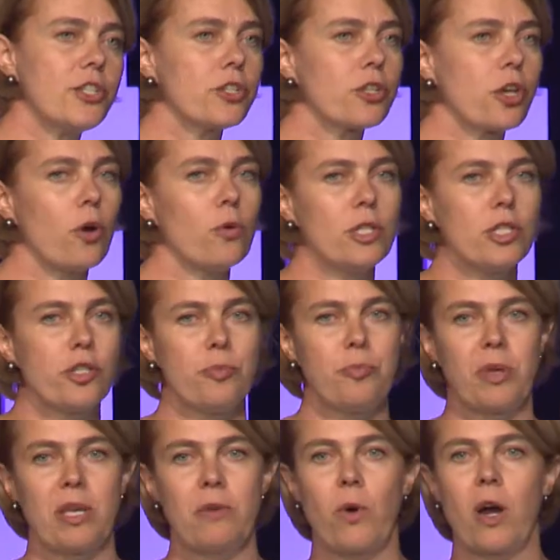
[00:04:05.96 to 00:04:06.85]
is going to
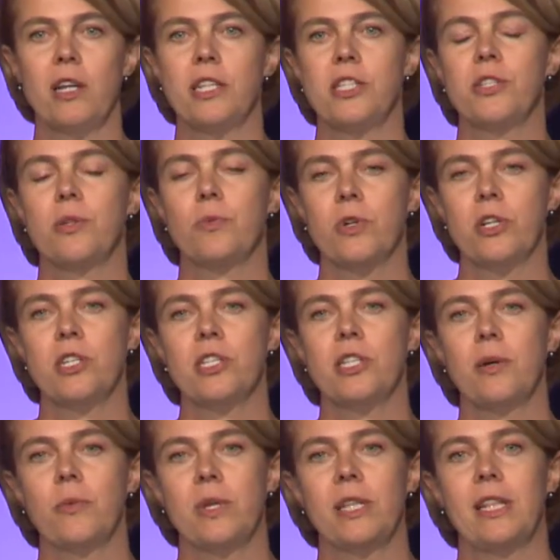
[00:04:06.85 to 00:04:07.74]
be vice
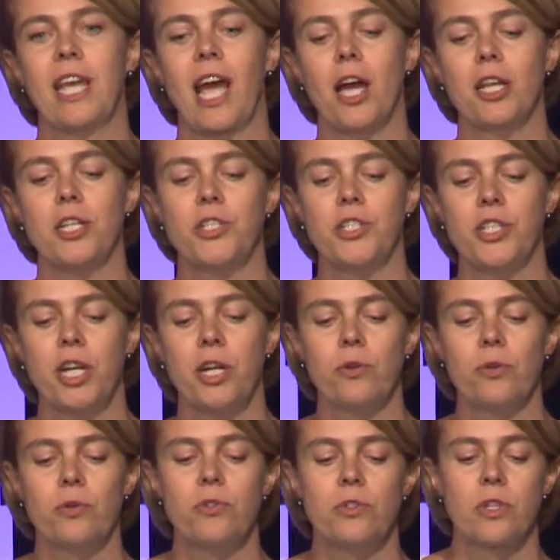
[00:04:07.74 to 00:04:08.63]
versa with the
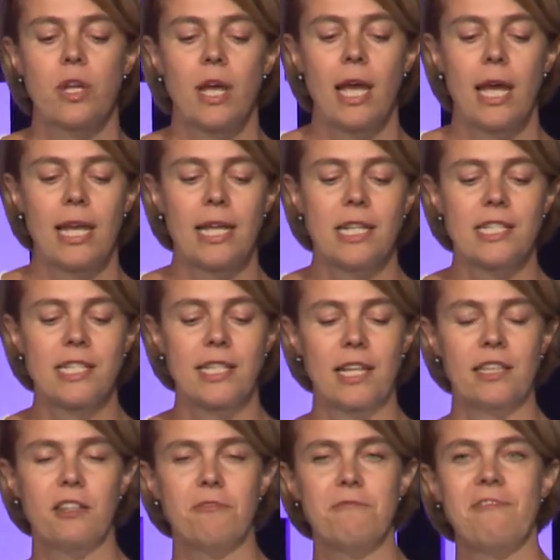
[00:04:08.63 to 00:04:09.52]
ICOs, is
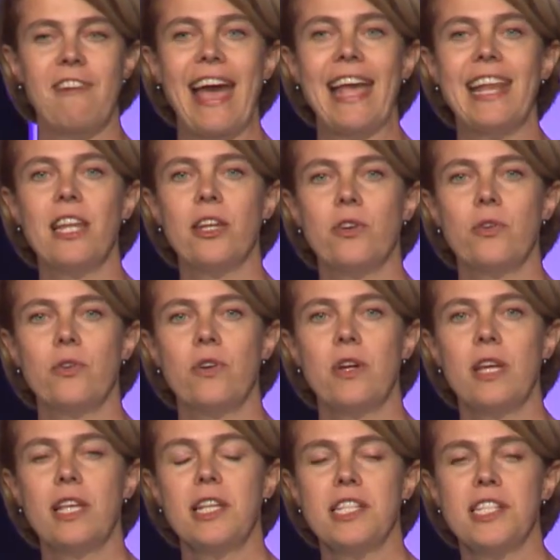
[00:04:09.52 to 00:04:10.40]
that the value
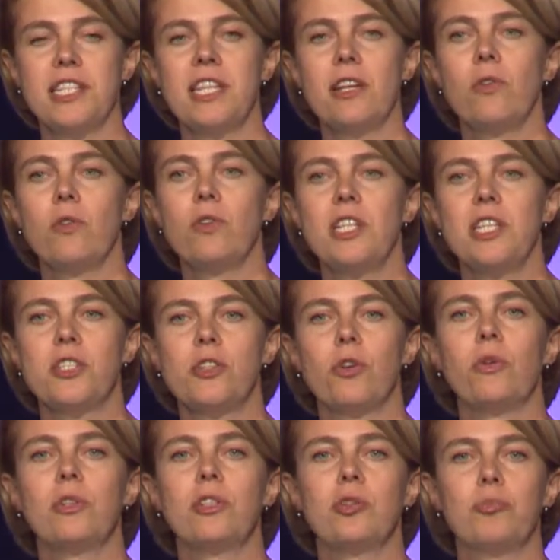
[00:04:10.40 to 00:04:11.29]
is
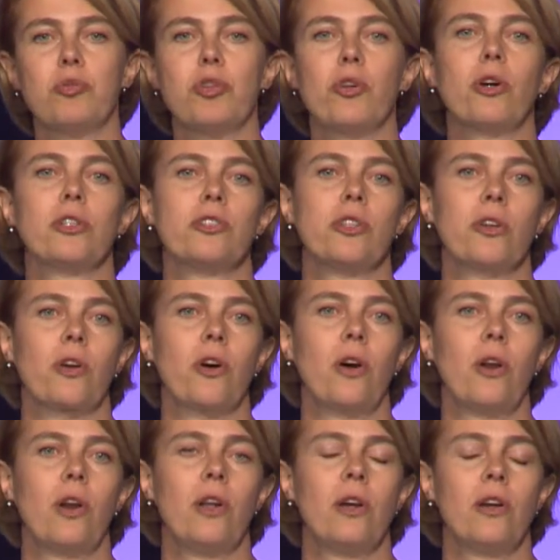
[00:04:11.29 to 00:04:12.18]
on the
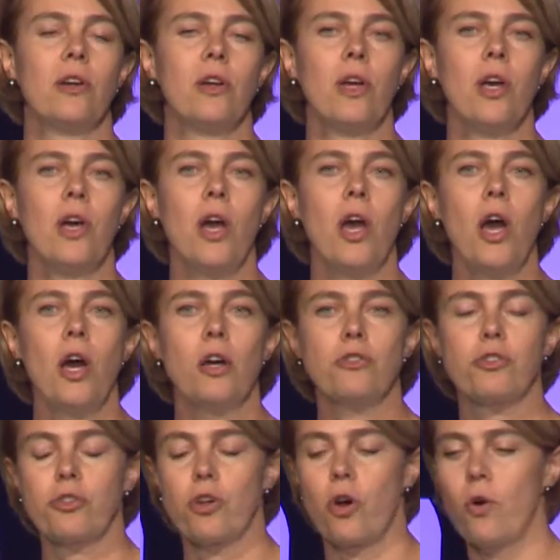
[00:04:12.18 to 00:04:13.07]
protocol.
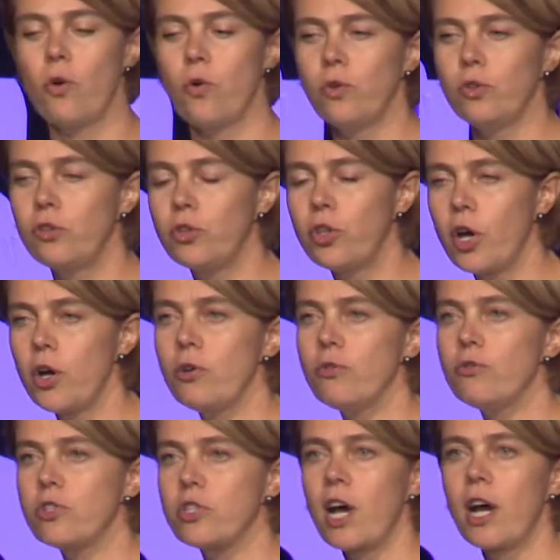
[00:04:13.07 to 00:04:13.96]
So
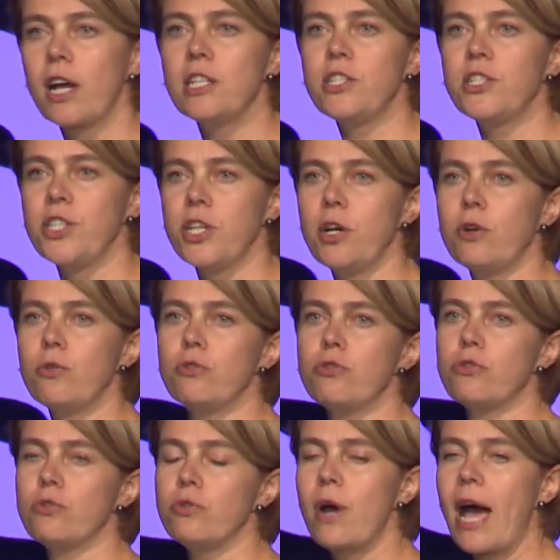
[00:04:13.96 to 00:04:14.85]
those
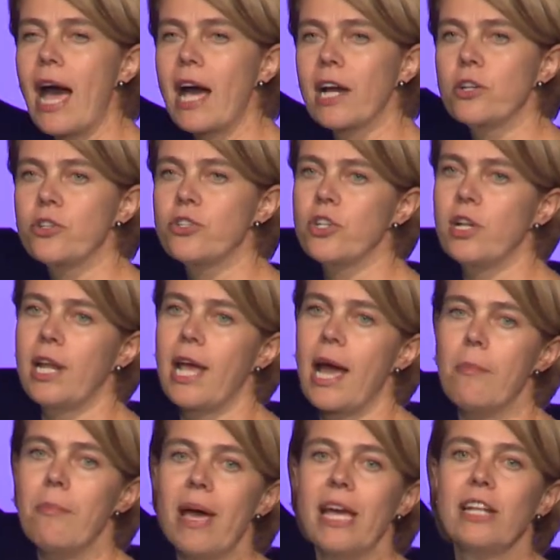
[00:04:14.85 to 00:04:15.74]
ICOs who actually
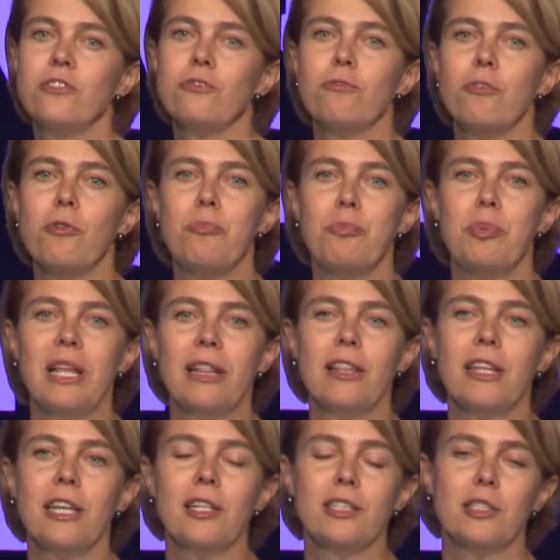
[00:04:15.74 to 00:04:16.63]
are meant for
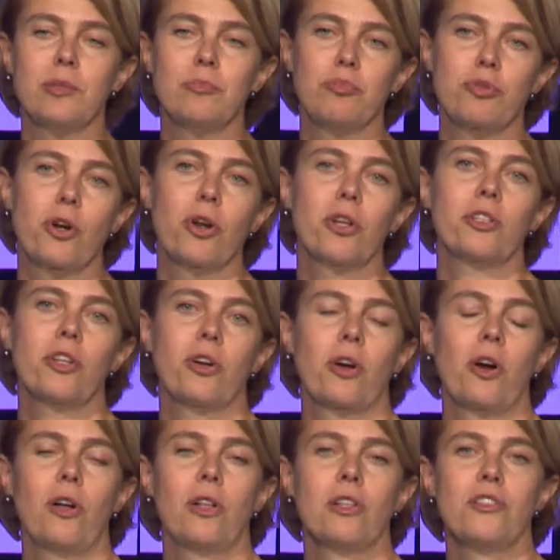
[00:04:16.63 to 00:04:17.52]
building the
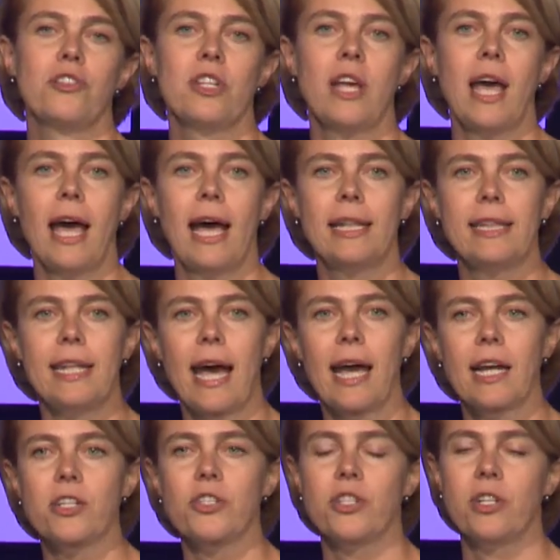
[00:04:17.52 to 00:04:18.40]
protocols and
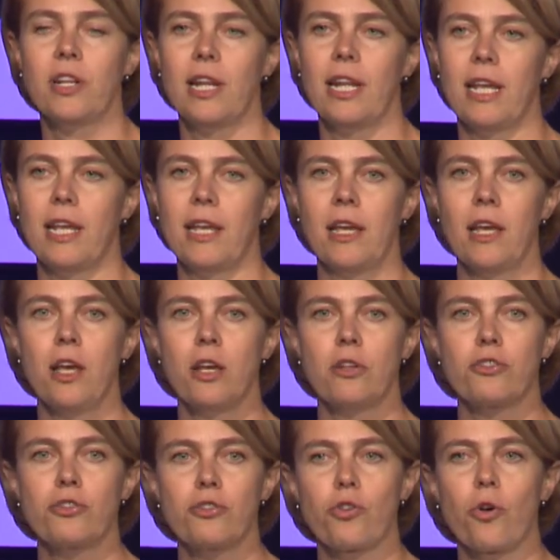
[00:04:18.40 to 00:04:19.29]
actually
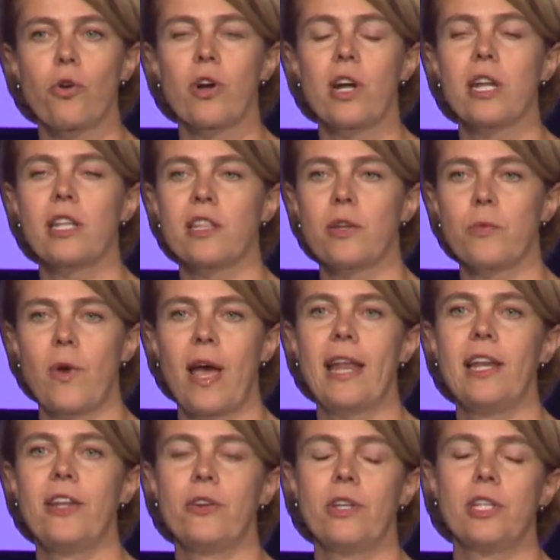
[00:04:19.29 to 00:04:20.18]
storing the
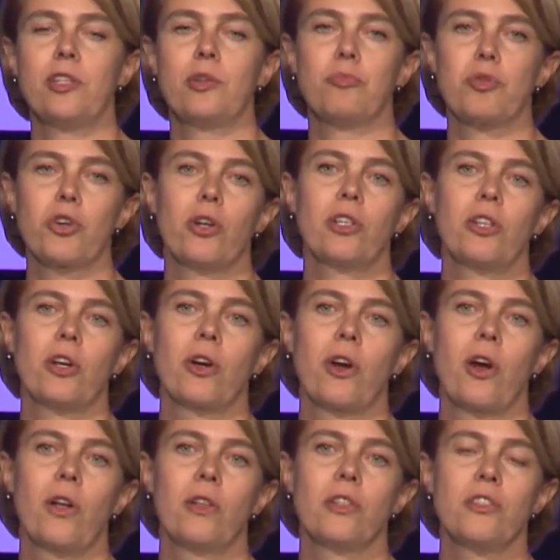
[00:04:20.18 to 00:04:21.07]
value in the
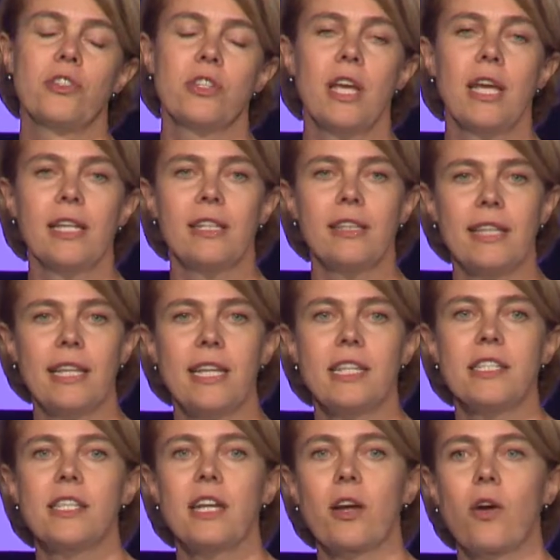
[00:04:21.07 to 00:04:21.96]
protocols,
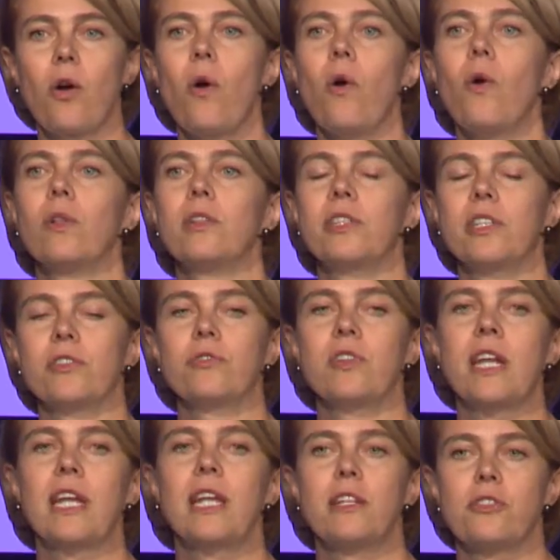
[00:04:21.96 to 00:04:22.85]
these are called the
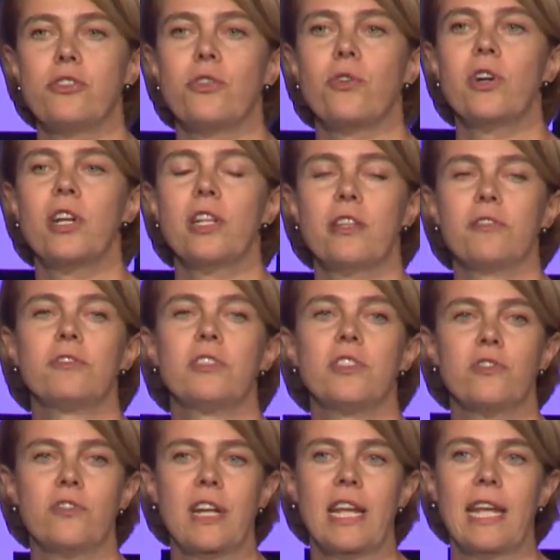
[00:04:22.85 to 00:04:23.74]
real, sort of
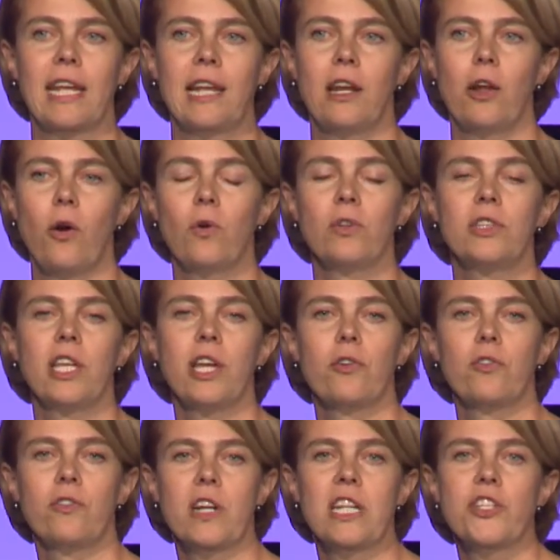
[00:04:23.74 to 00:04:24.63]
the real, or the
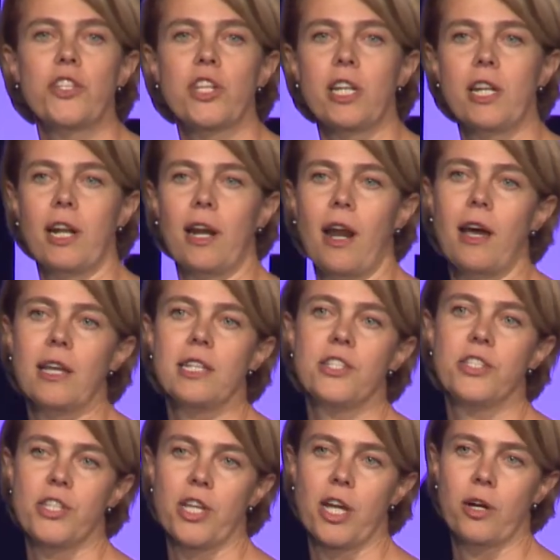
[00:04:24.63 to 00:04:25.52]
original
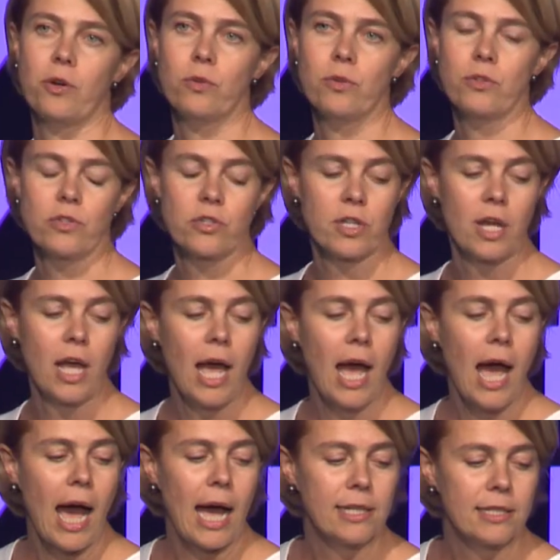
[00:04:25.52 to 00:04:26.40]
ICOs.
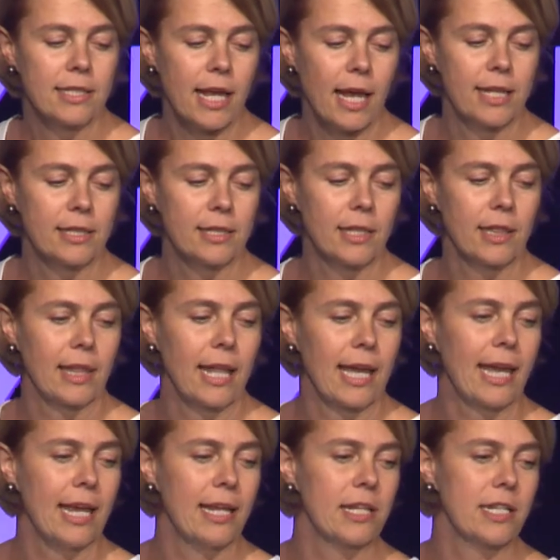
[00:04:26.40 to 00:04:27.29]
And the
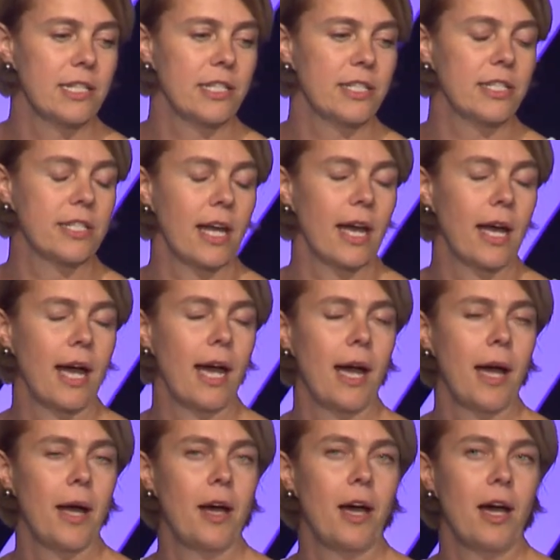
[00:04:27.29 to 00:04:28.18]
latest
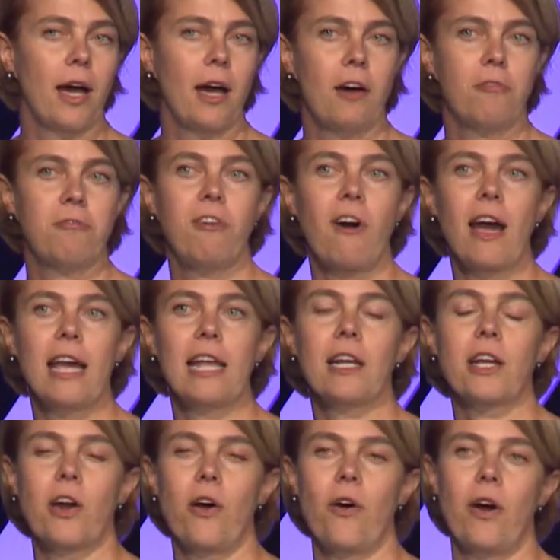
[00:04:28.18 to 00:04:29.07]

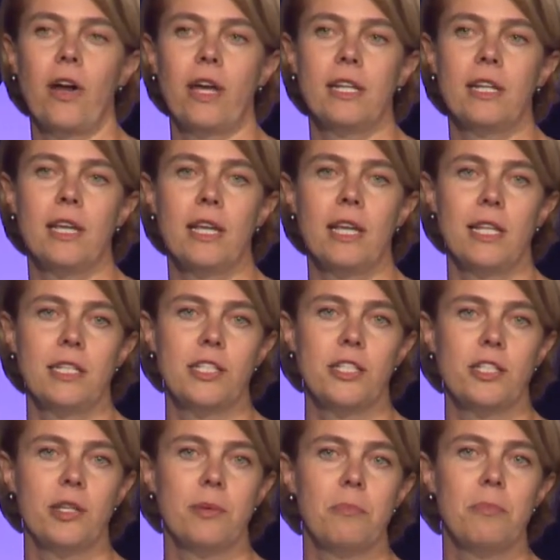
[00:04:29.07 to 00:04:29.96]
Filecoin,
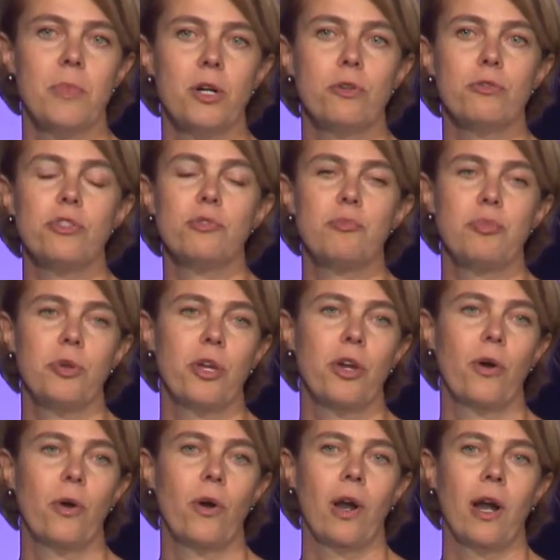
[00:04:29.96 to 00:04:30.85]
it's the most
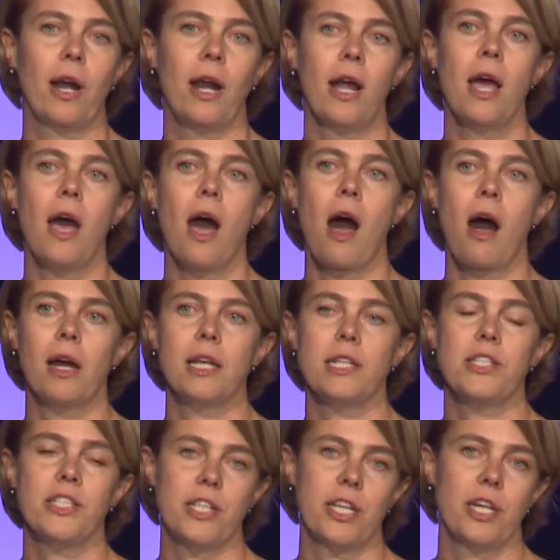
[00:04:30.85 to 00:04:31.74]
pure
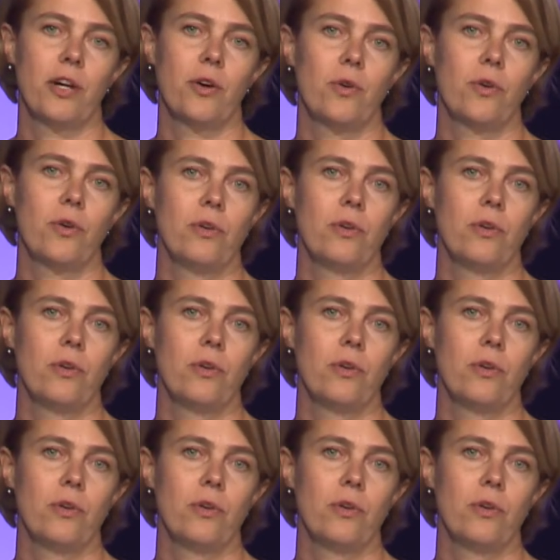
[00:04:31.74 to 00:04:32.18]
ICO.